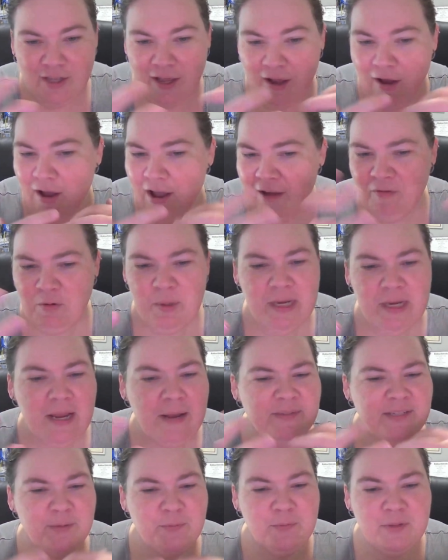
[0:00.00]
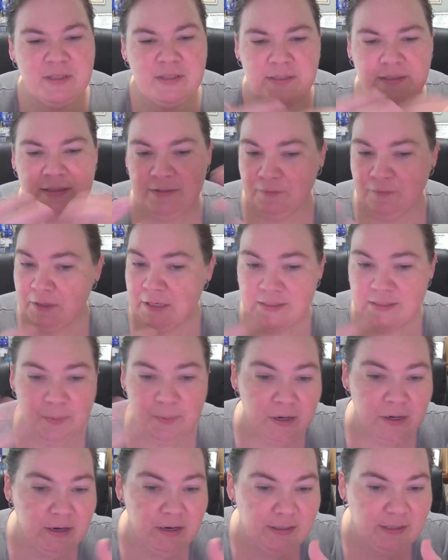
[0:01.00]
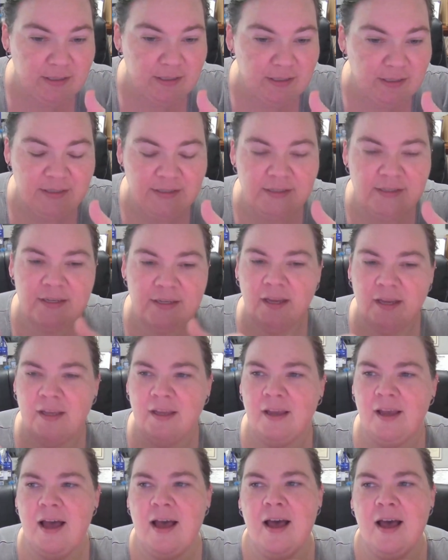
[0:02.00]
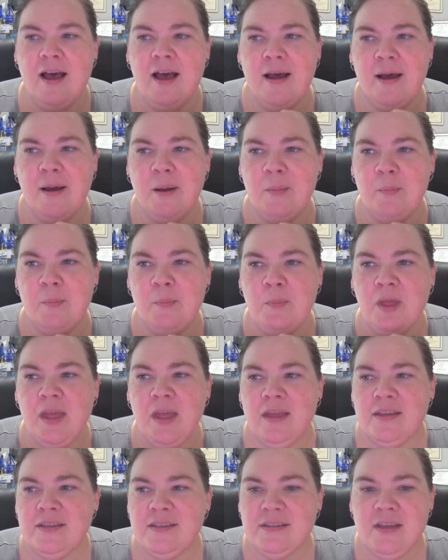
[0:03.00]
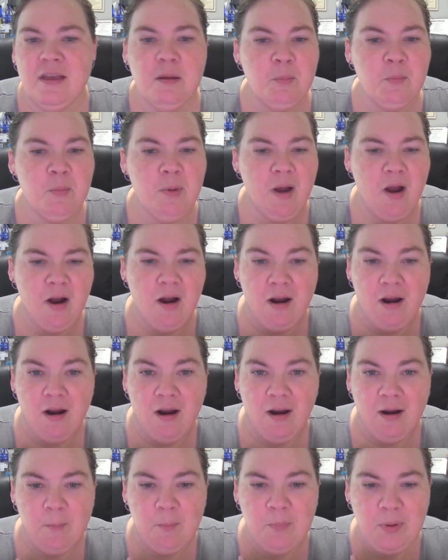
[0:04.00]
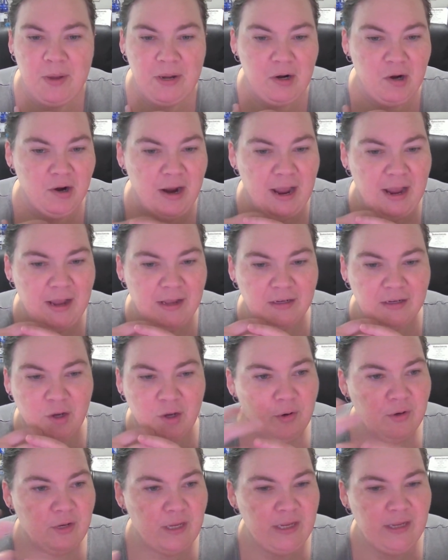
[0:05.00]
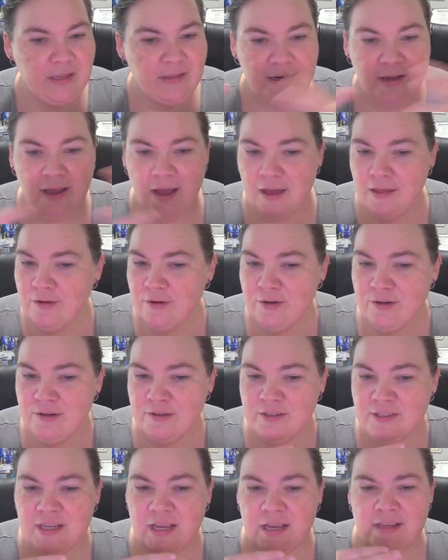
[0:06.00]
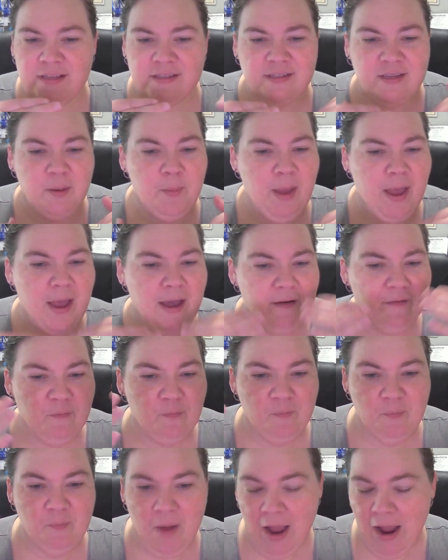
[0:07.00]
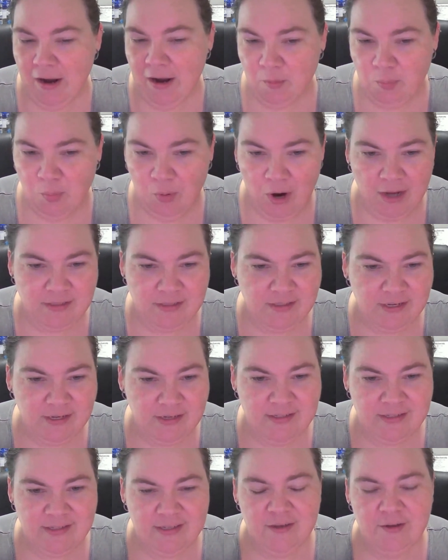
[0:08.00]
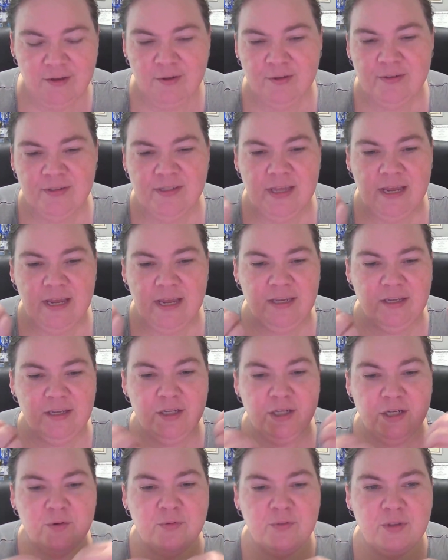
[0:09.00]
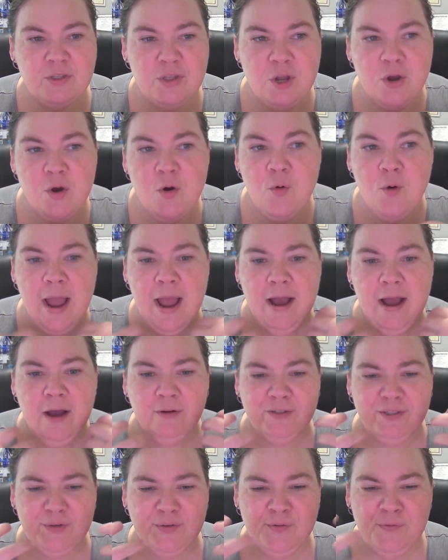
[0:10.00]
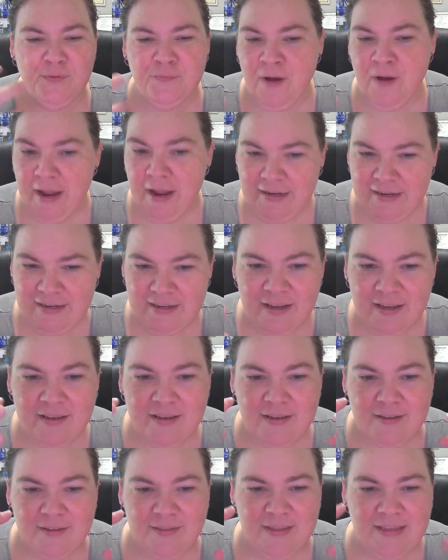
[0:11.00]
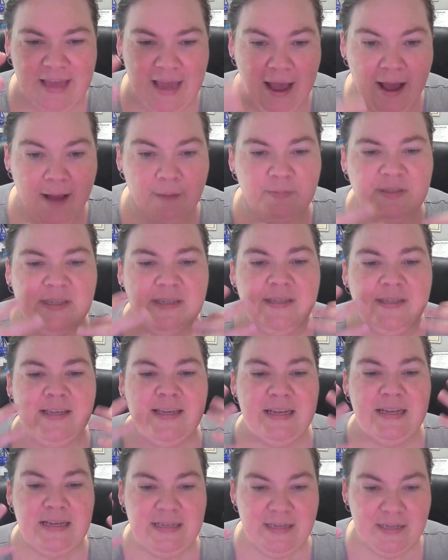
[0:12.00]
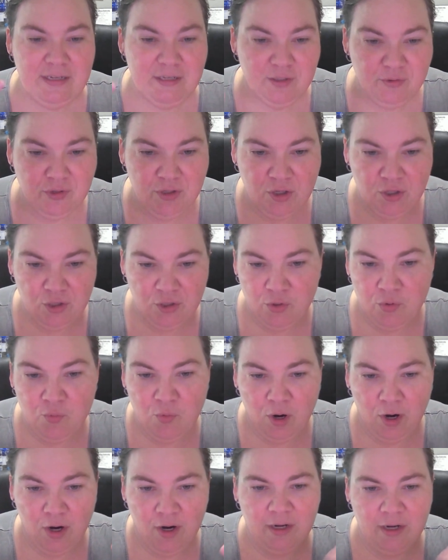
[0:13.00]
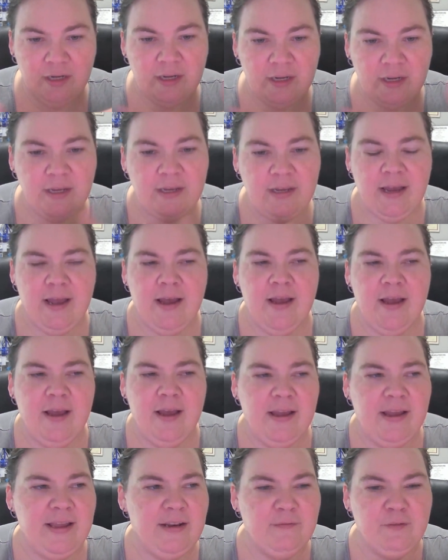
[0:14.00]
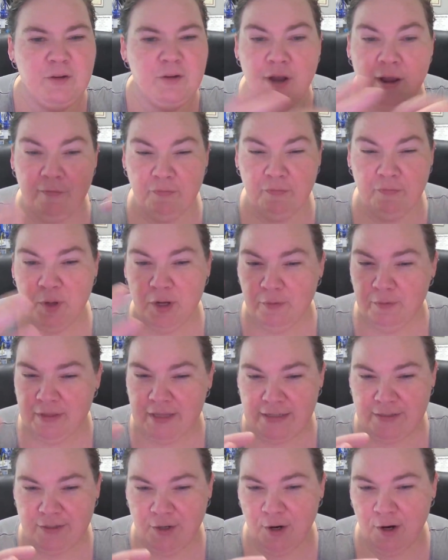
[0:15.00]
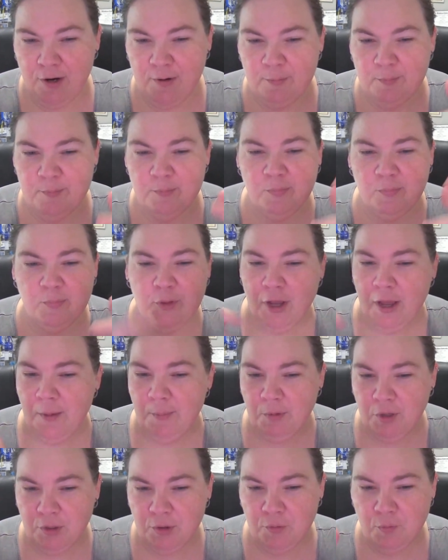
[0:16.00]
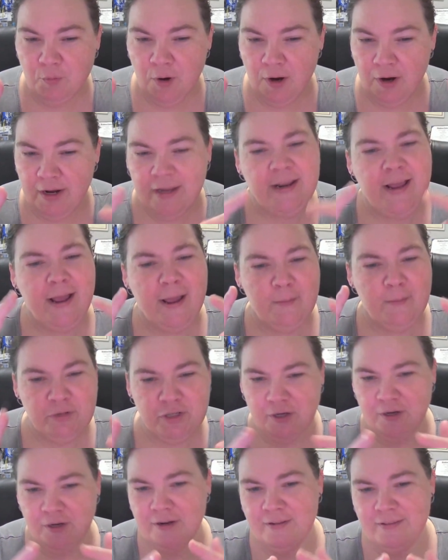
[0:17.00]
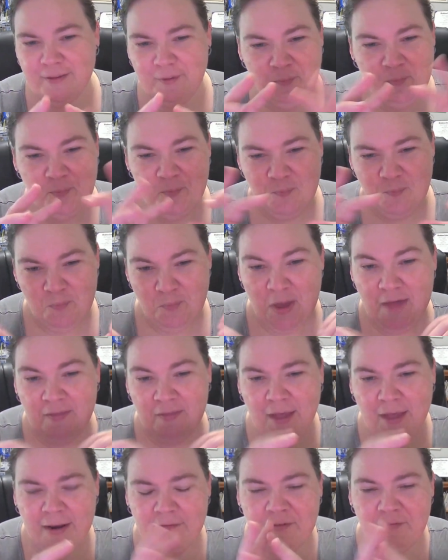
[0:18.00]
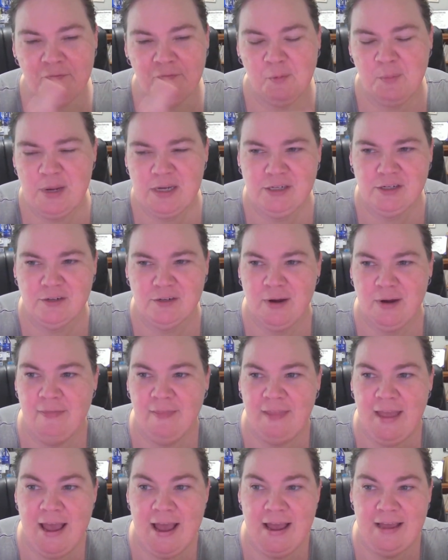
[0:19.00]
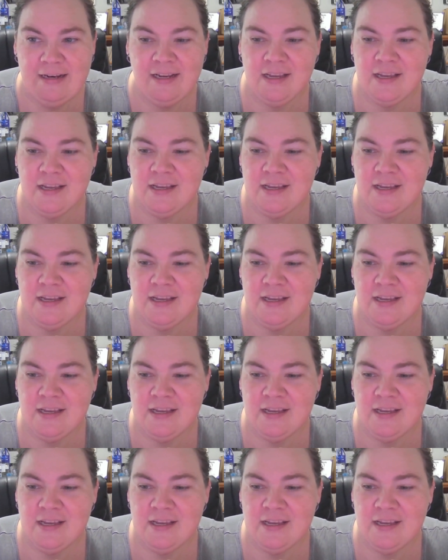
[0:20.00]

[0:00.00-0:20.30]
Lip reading: Everybody comes in with different experiences. Some are better at coding than others. Some have higher process skills, like know how to find the gaps and get in and do the glue work. And if you're not familiar with that term, look up glue work, and I'm sure there'll be a lot of information around that.